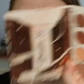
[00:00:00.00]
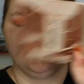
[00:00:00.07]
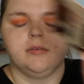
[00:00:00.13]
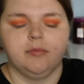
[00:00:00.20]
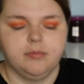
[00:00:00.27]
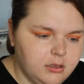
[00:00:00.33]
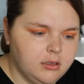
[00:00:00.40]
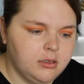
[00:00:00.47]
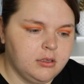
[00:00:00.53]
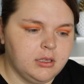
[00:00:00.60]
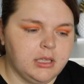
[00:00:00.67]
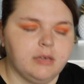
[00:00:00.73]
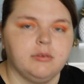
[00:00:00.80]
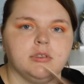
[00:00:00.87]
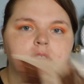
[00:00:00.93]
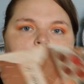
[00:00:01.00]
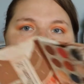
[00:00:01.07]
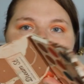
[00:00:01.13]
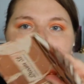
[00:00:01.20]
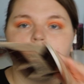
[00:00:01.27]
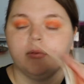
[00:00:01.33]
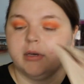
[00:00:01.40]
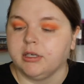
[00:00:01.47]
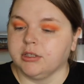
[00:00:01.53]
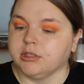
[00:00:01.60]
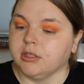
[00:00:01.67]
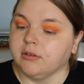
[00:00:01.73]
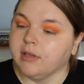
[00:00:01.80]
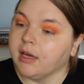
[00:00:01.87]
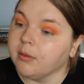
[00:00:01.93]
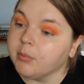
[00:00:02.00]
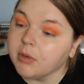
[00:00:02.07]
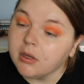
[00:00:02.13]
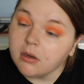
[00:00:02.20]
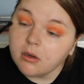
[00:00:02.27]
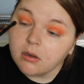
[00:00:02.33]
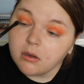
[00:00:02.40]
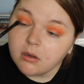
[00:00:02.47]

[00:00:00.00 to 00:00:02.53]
here. That was an awkward way to show that, but...